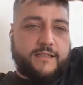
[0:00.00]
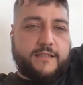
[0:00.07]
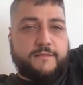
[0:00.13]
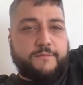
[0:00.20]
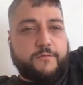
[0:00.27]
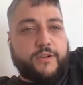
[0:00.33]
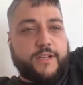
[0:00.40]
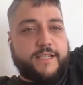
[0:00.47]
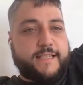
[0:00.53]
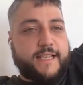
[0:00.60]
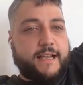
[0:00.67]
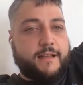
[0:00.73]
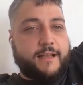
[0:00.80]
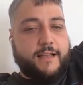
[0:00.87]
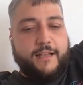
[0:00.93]
is, for
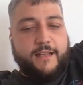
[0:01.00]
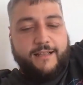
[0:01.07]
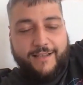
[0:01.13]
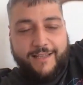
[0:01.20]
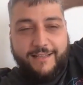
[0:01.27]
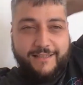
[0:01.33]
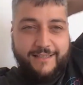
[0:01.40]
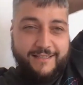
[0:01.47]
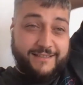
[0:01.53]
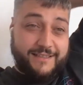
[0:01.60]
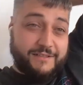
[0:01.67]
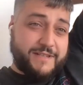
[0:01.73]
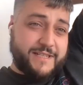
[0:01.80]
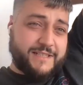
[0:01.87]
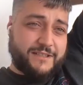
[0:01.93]
example,
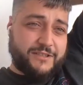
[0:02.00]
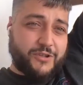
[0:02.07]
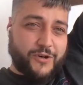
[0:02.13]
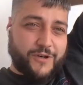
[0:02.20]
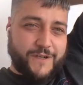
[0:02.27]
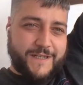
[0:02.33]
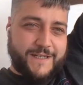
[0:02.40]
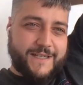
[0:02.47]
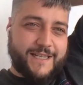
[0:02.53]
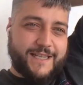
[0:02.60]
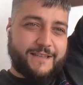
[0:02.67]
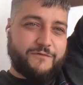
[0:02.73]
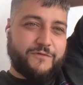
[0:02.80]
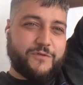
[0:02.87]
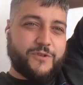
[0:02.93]
during the talk,
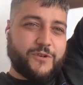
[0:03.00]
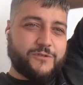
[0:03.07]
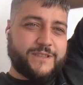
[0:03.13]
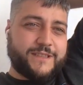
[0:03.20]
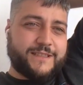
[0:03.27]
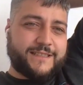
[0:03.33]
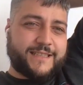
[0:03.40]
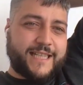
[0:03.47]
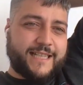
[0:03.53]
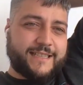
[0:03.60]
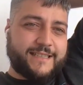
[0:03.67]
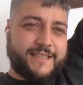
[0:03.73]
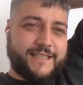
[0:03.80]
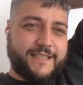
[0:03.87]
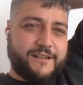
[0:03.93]
if you notice that
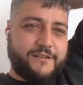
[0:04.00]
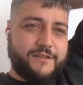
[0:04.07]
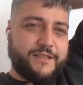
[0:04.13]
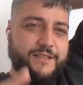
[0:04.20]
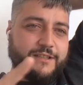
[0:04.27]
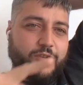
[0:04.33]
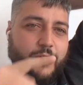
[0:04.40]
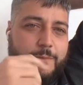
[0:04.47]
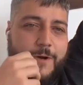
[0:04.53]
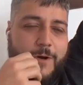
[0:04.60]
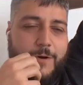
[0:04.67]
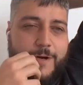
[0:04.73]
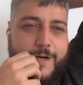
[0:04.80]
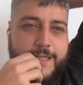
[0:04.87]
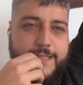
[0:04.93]
here in the top
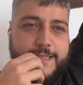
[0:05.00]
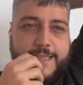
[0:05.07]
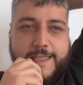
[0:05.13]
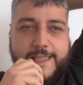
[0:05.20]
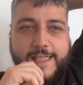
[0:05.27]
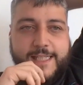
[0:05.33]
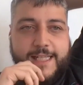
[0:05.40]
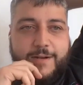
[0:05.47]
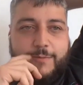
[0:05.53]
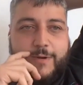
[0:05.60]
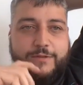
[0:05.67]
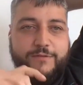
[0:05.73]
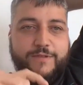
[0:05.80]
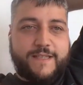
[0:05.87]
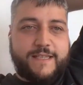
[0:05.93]
corner,
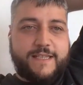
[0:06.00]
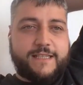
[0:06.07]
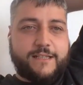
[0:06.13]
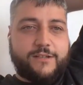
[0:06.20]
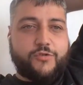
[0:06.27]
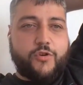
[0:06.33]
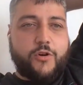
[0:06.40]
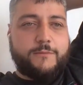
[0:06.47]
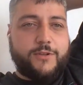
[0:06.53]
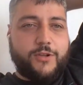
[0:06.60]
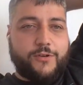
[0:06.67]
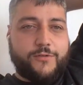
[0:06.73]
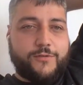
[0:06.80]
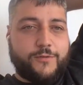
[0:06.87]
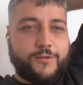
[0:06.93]
when you see the Chrome
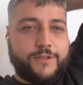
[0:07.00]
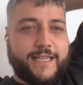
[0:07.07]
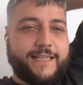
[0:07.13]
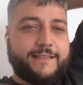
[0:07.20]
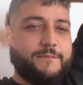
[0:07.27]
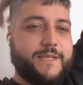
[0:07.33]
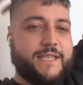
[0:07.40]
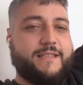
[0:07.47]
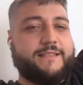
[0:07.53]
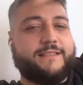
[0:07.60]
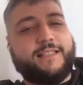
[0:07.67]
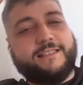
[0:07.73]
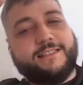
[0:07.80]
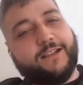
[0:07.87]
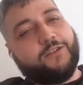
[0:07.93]
logo, that means
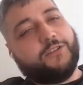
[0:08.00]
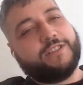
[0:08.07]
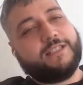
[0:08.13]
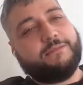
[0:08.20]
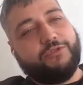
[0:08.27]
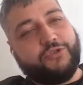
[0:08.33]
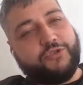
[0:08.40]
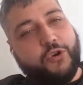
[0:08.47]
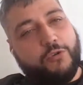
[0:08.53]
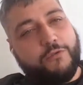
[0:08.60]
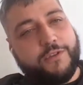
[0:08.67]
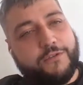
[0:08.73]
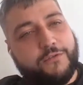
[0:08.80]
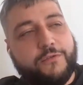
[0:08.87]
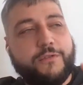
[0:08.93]
that the code I'm
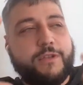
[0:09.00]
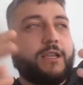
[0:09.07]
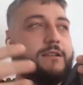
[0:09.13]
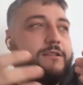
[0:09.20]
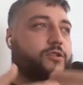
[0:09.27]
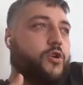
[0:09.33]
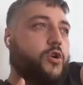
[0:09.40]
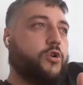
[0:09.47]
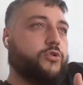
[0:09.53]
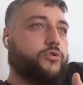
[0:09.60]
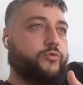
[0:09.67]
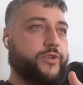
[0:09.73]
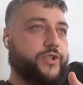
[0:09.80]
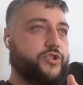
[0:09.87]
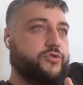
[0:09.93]
showing you is code
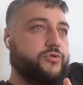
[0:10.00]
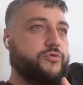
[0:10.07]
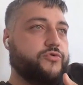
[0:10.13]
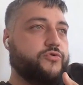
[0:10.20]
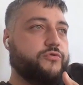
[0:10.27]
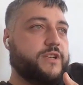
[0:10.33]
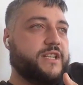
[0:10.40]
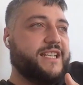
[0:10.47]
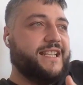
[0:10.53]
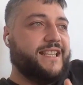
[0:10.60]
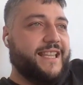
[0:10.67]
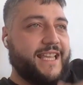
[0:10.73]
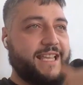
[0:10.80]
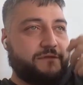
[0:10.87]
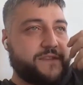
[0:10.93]
which usually
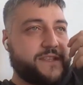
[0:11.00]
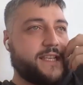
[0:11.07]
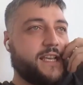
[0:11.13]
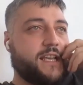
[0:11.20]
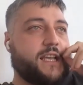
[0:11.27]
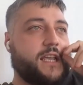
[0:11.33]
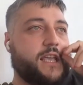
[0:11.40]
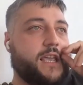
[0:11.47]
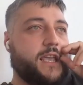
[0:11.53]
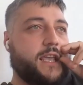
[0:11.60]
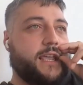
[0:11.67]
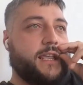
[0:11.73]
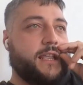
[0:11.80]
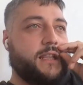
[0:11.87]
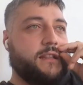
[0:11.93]
lives
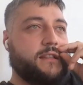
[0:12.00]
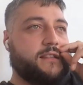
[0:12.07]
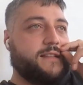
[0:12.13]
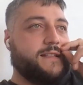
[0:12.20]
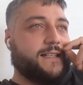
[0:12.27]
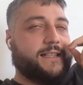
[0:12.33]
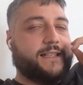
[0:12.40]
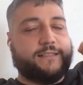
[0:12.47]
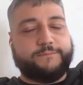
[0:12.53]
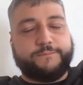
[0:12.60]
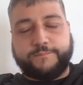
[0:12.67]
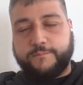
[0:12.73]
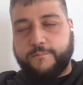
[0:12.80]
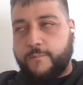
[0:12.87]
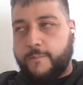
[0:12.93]
in the